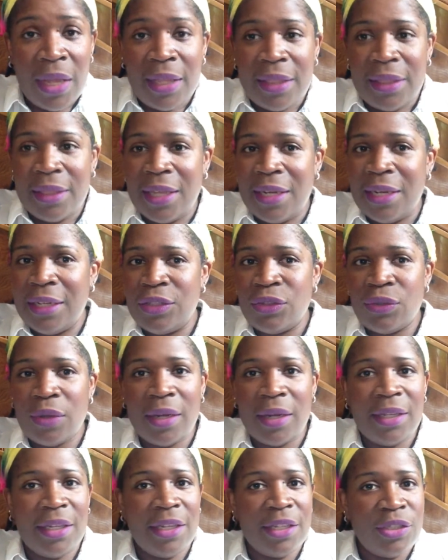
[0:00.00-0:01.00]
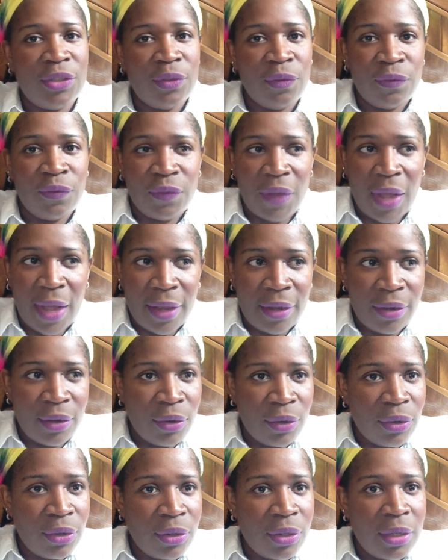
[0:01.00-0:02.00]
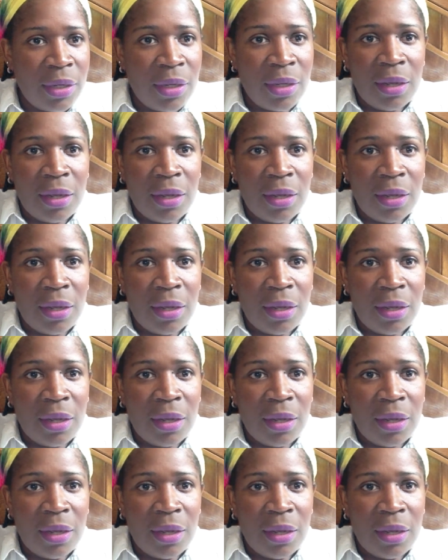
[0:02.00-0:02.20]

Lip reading: They didn't try to get you fired.